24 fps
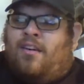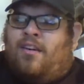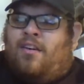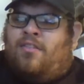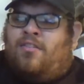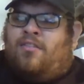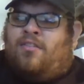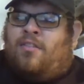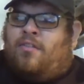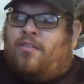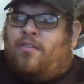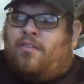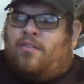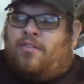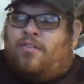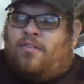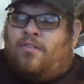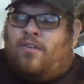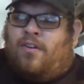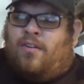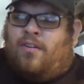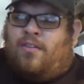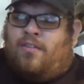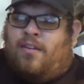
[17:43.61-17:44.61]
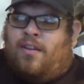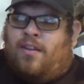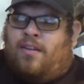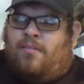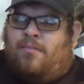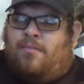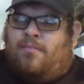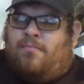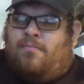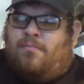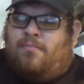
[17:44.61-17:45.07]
servers and all that,